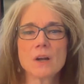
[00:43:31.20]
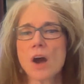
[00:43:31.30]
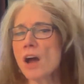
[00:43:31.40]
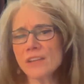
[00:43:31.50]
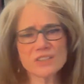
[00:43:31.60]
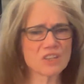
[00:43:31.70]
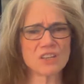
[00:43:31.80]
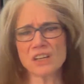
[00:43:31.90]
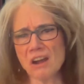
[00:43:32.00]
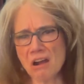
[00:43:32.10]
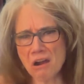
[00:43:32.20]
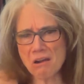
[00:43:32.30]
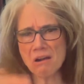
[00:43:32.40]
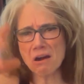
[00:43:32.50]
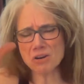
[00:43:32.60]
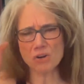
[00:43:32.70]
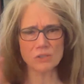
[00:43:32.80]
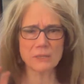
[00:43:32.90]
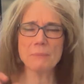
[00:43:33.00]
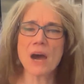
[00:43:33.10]
all that's done and
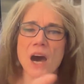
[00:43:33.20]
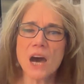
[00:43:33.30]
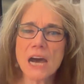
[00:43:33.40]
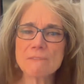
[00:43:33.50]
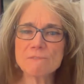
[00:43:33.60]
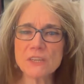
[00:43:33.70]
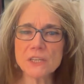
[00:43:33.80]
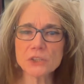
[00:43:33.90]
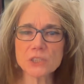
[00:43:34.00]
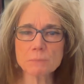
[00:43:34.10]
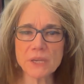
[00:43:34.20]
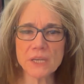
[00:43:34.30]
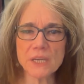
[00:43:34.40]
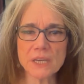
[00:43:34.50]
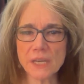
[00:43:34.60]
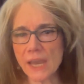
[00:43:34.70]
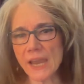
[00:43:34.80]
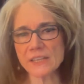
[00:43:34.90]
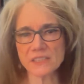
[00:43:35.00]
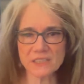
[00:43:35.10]
gone, and my heart feels as big
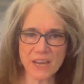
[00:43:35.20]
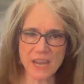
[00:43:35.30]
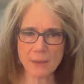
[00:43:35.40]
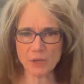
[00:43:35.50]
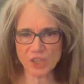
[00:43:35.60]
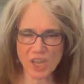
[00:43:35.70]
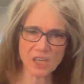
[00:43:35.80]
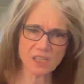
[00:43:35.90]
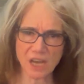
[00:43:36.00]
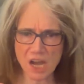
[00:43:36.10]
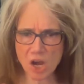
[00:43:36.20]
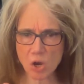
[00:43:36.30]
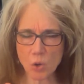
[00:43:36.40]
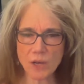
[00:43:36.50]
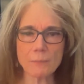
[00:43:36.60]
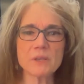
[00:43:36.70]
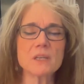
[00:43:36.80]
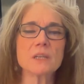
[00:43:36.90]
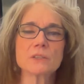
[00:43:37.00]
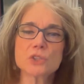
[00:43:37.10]
as a damn King Kong. I've
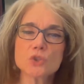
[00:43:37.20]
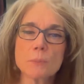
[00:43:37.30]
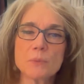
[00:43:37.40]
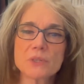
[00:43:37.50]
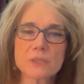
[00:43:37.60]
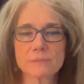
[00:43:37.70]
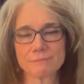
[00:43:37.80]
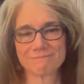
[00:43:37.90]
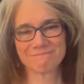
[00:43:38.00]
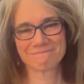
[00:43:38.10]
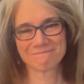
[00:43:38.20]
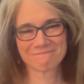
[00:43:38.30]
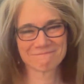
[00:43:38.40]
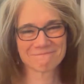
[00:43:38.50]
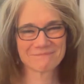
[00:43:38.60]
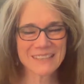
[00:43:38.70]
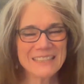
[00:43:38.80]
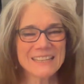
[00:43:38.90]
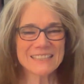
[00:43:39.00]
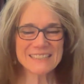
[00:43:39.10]
been stripped
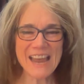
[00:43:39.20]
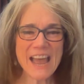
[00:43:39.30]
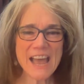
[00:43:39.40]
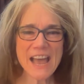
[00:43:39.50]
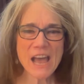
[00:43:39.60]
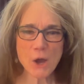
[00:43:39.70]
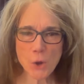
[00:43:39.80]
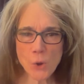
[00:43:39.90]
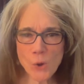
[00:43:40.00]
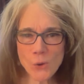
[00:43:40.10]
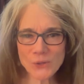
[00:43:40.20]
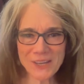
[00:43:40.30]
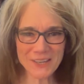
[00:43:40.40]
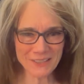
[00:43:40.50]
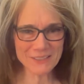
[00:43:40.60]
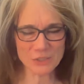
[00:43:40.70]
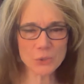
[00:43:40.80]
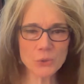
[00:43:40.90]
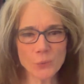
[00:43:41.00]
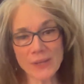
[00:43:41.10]
down and
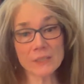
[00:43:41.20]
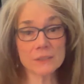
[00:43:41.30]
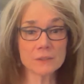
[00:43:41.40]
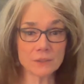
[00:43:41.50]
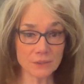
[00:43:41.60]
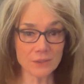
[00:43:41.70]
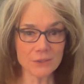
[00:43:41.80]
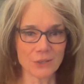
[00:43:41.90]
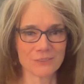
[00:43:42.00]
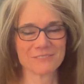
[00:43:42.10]
surrendered.